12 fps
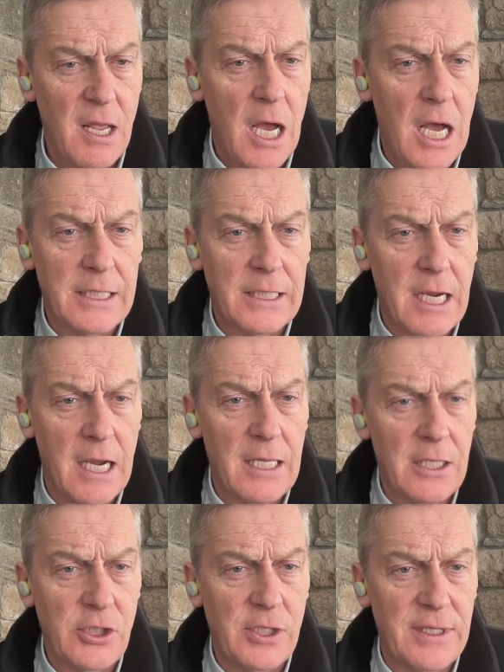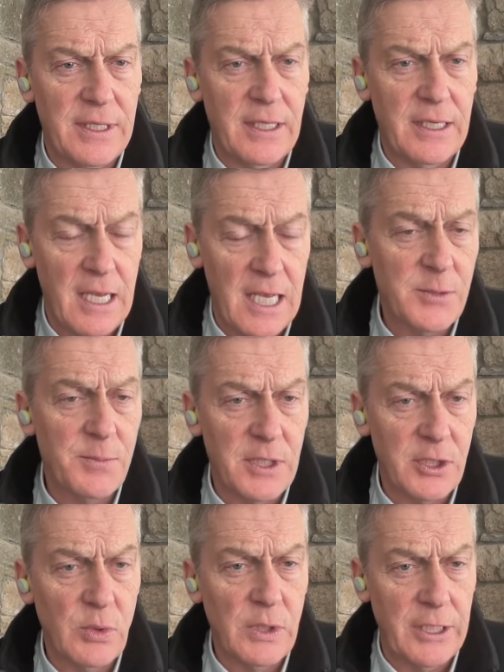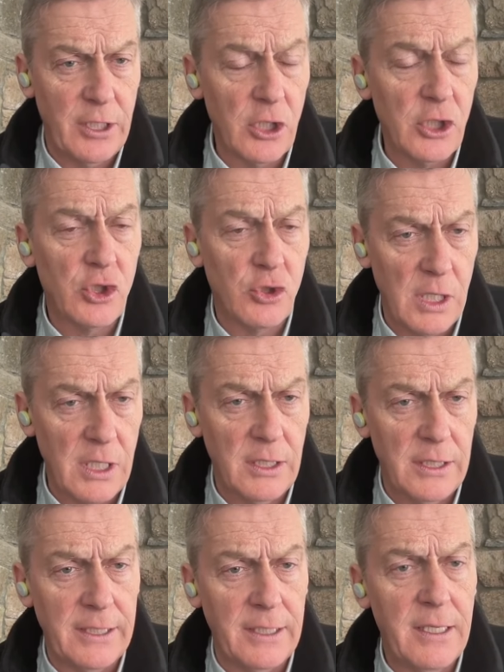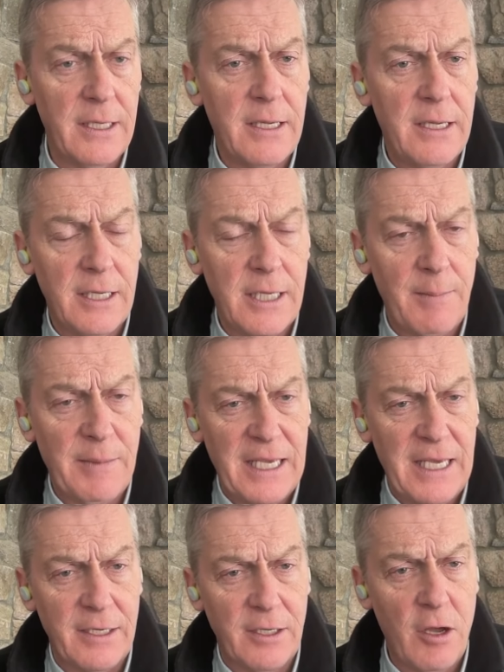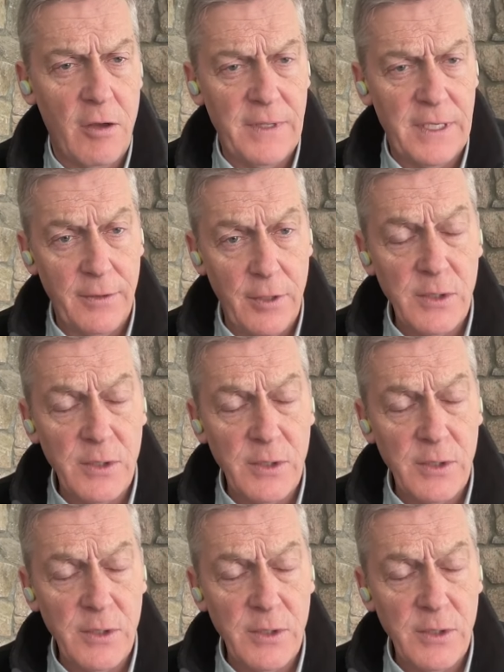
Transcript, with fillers: oncology thing. Like hospitals really are struggling yeah. coming out of COVID.